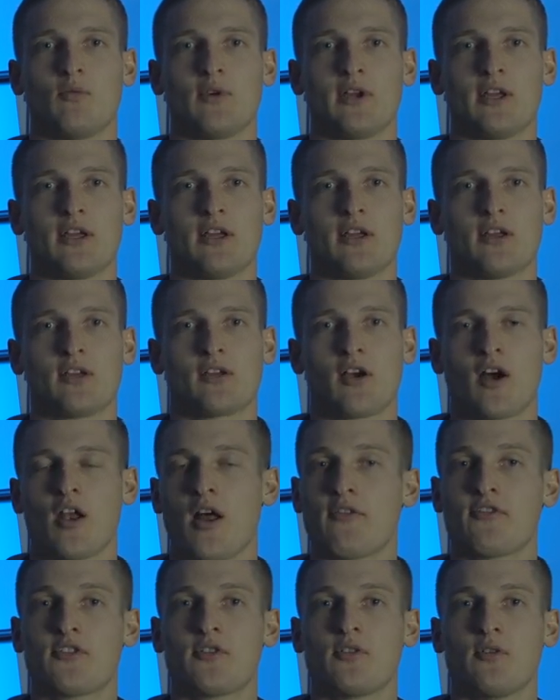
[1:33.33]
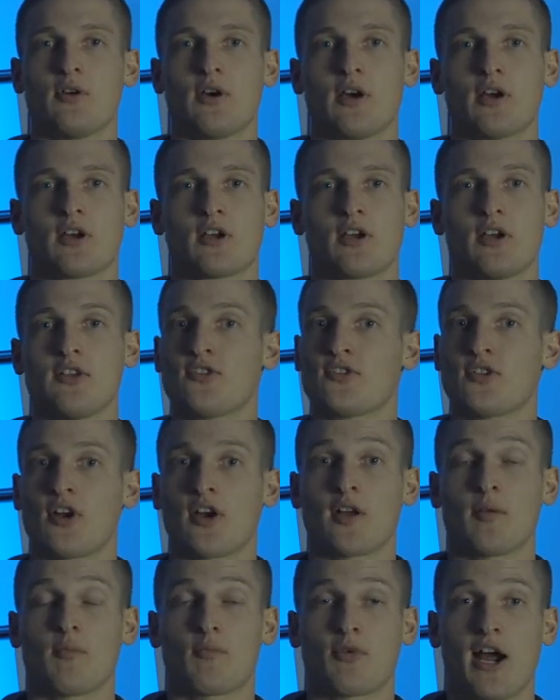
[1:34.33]
We got off to a good
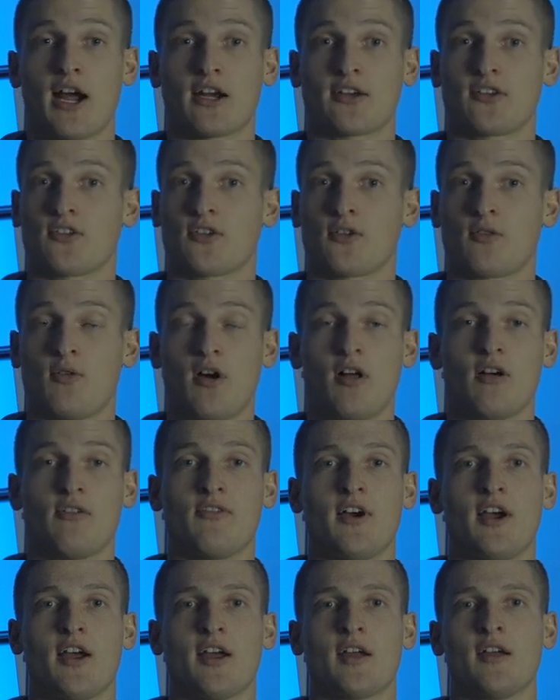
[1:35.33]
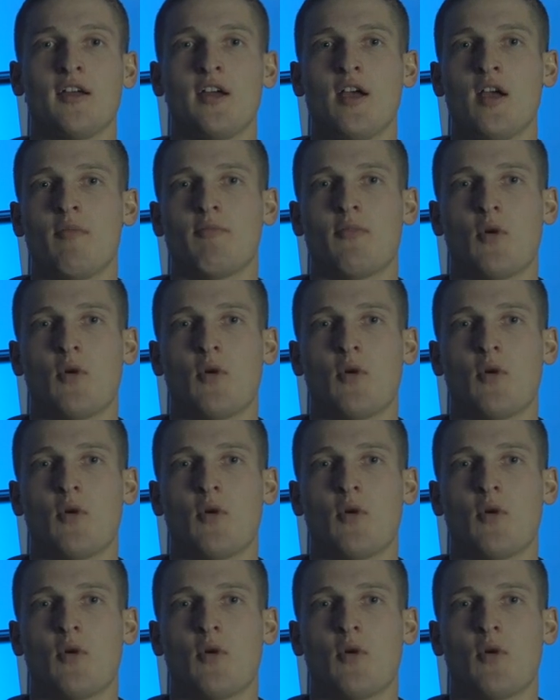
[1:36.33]
start in practice and qualifying,